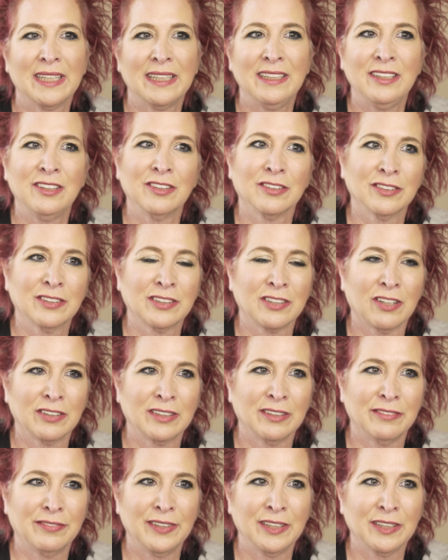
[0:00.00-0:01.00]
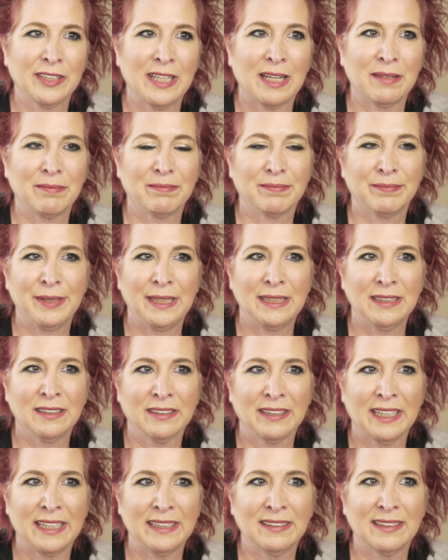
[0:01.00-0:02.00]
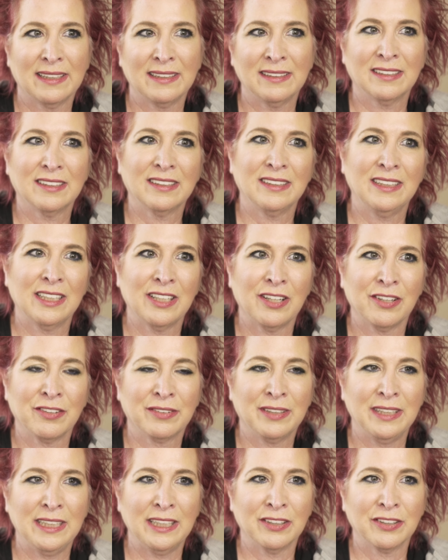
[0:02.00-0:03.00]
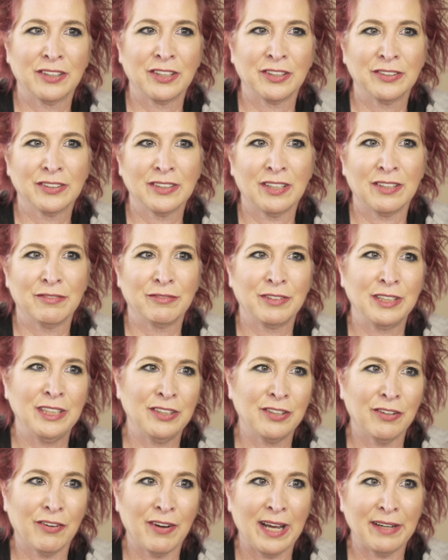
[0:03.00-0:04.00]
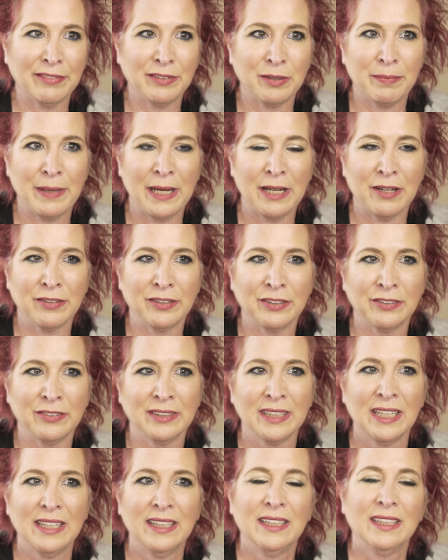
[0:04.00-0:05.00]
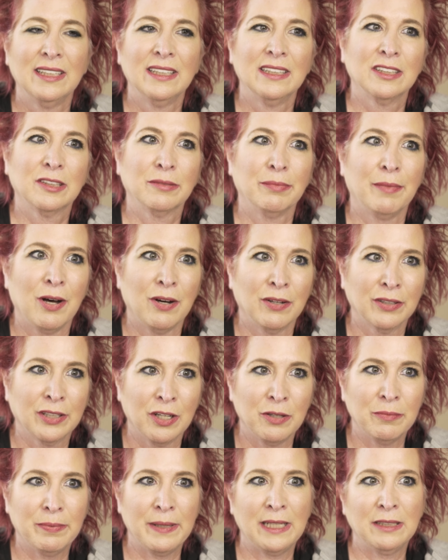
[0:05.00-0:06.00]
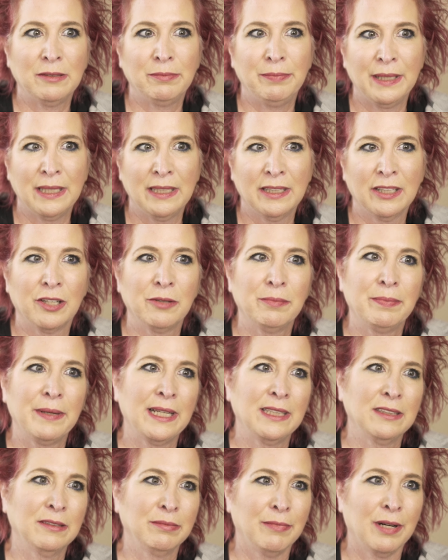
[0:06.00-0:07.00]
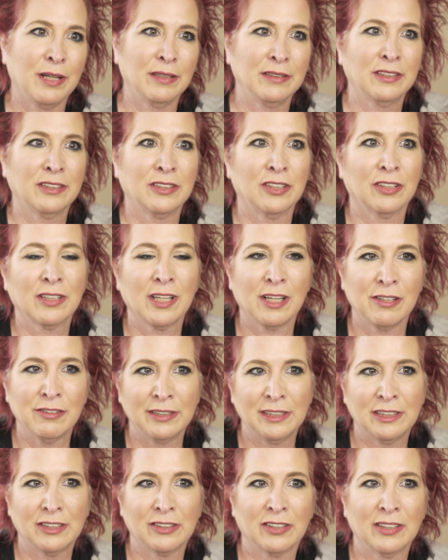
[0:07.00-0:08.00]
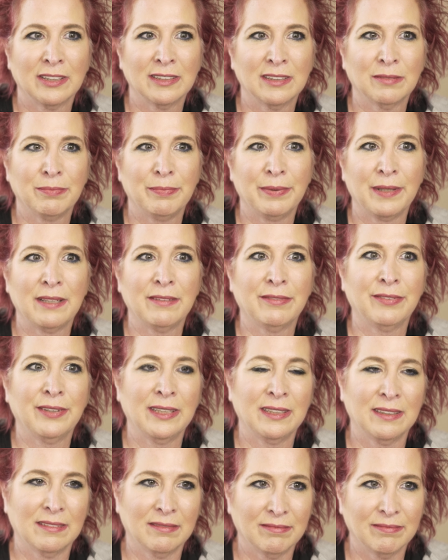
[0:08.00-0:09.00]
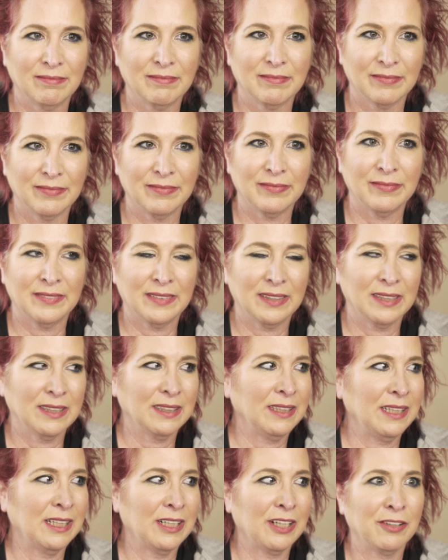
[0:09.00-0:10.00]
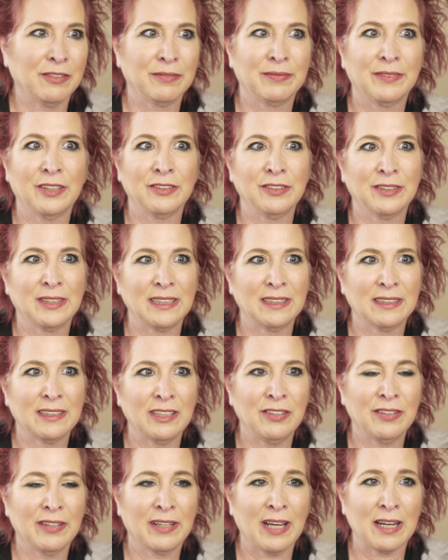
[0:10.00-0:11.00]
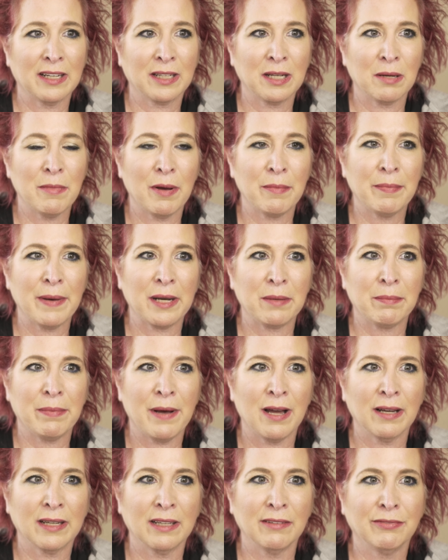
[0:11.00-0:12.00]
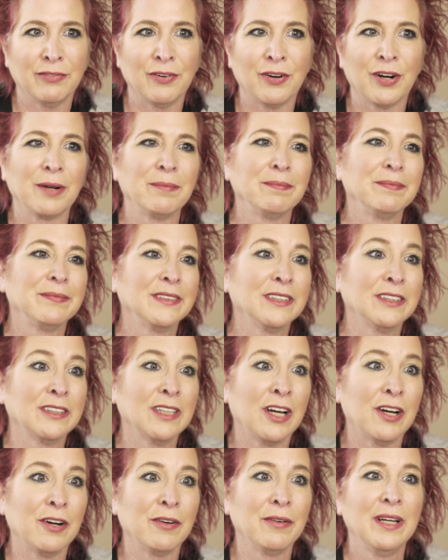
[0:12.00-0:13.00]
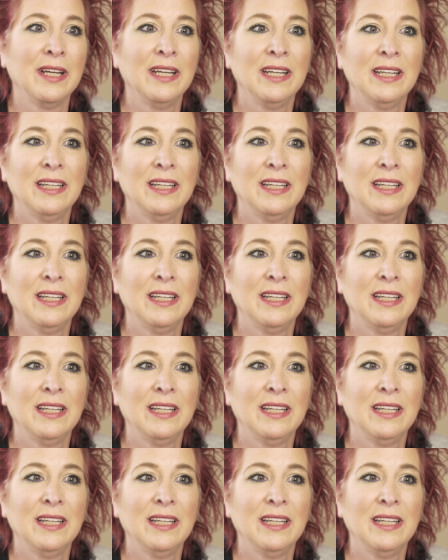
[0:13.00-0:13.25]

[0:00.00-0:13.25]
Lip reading: you'll start to feel that pinch less as the year goes on, when you don't have to pay all those small copays, big copays, monster co-insurance benefit, those things that you've got to come up out of pocket for. So